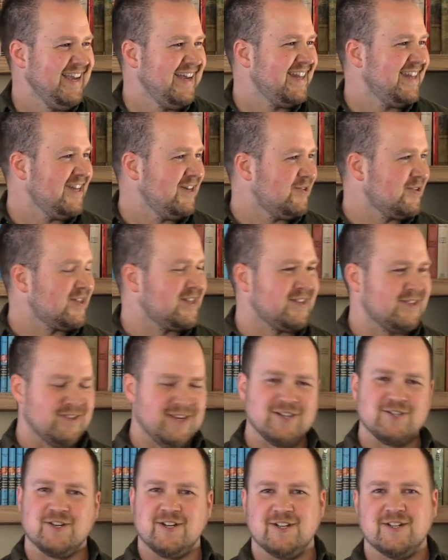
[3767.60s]
They know what the
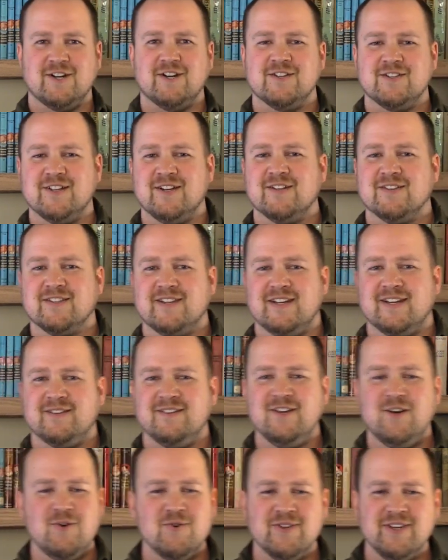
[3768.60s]
electric guitar sounds like.
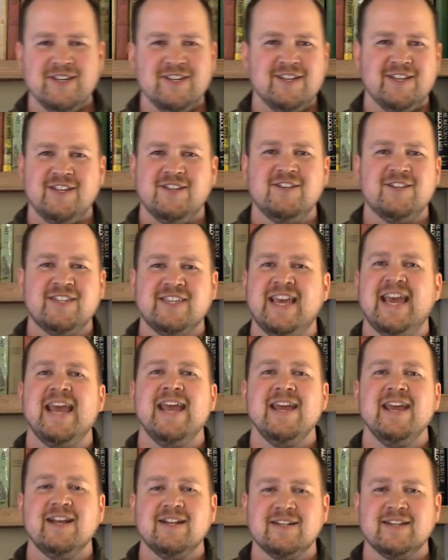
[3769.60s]
No, you just
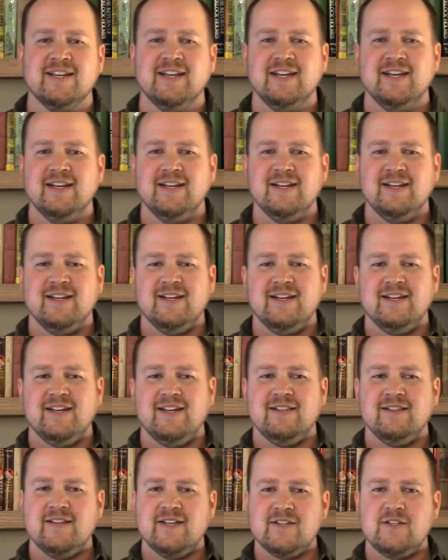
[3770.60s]
can't,
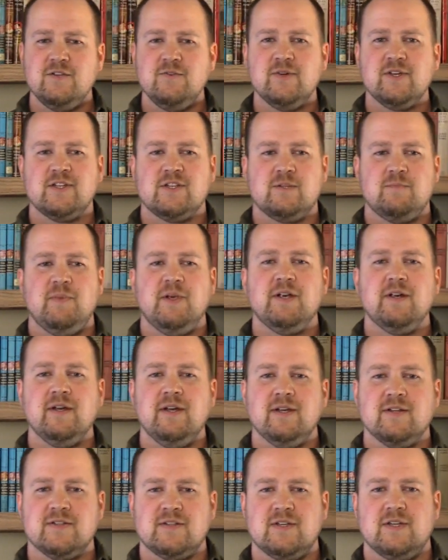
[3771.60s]
unless you
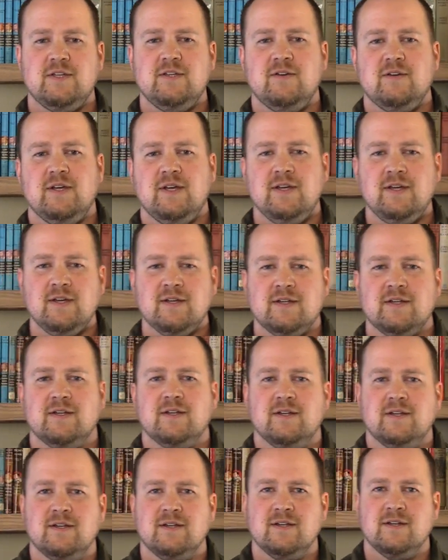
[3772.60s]
experience it, you can't
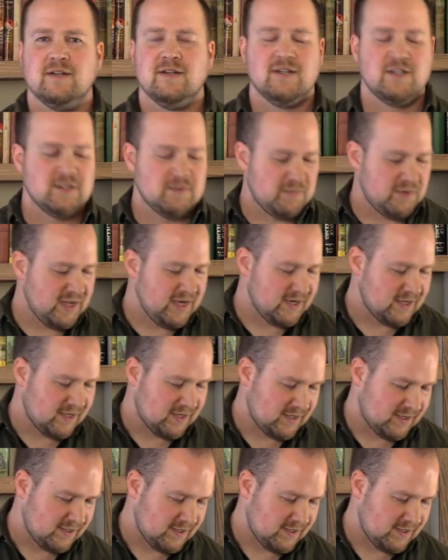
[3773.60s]
explain it.